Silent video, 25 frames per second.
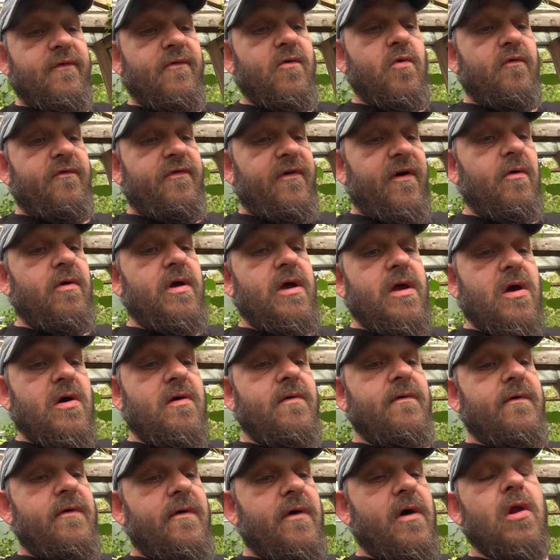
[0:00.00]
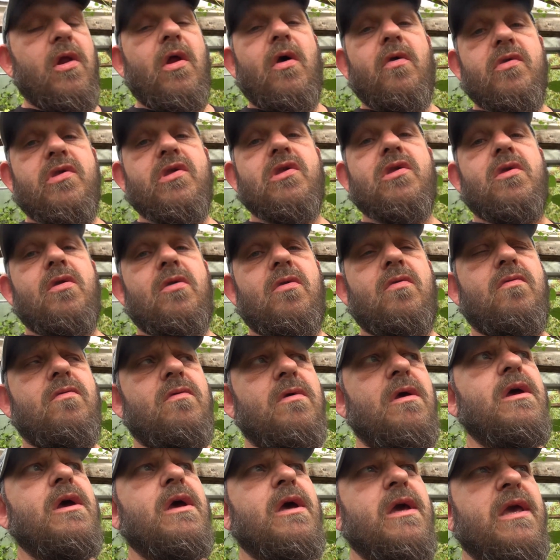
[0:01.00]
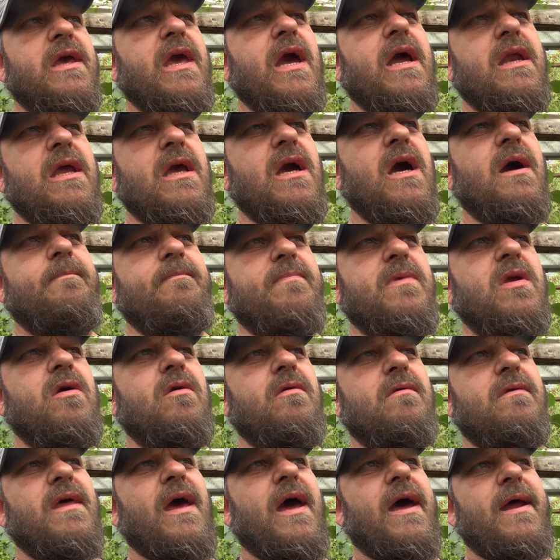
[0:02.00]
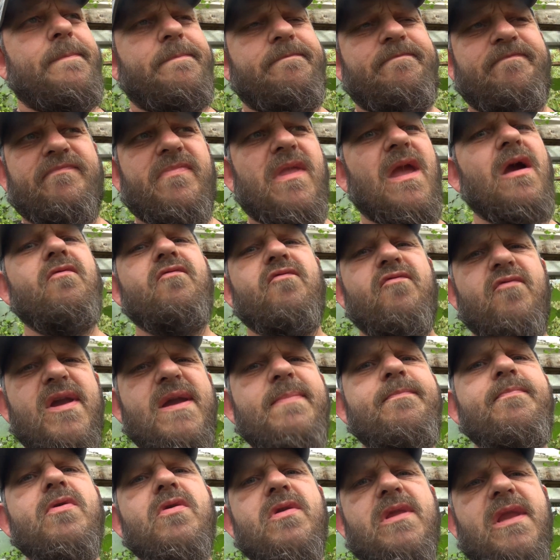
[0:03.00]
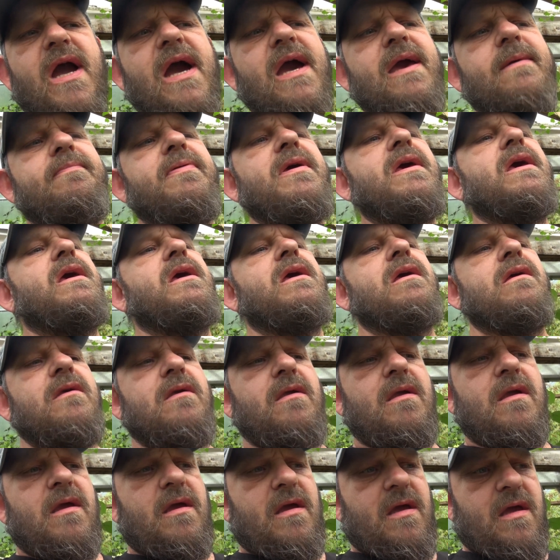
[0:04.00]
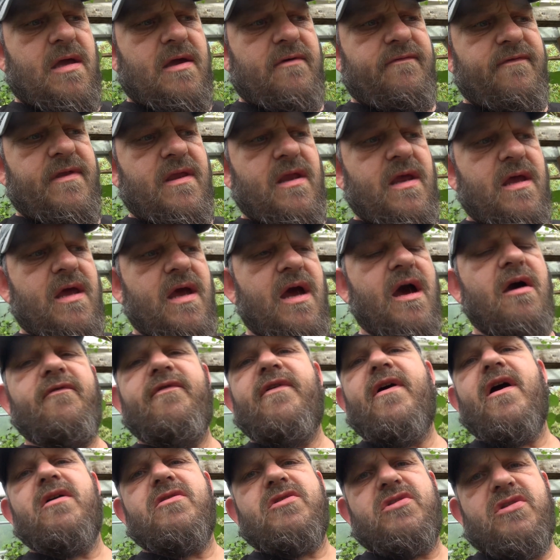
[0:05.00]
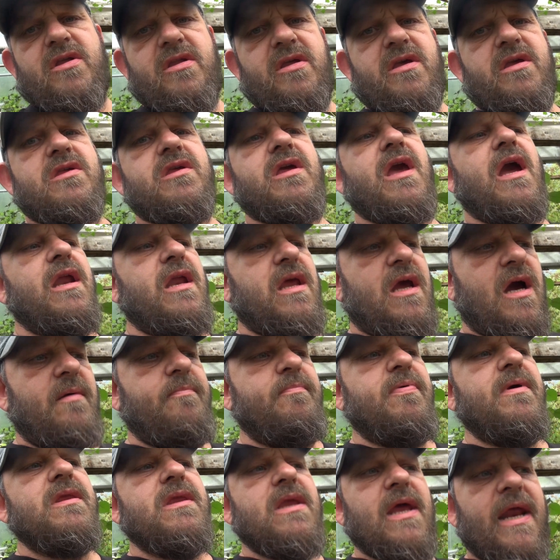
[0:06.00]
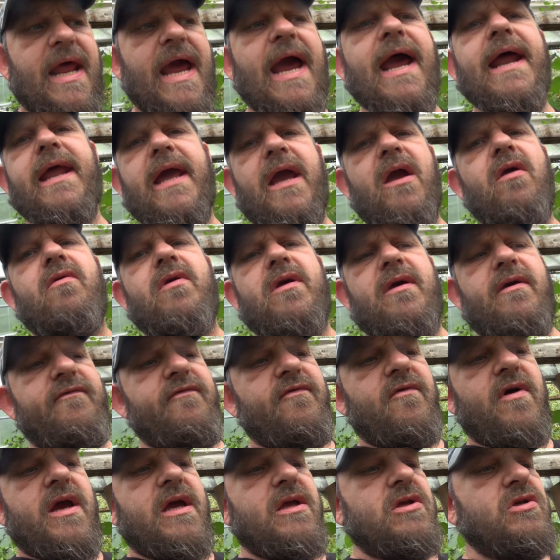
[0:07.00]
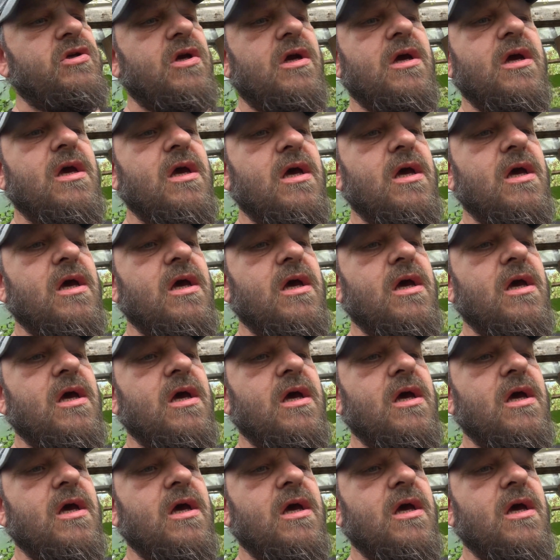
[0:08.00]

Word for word: very close to getting up near that Reaper type heat, even the Hellfire chilli is getting up into that area of range.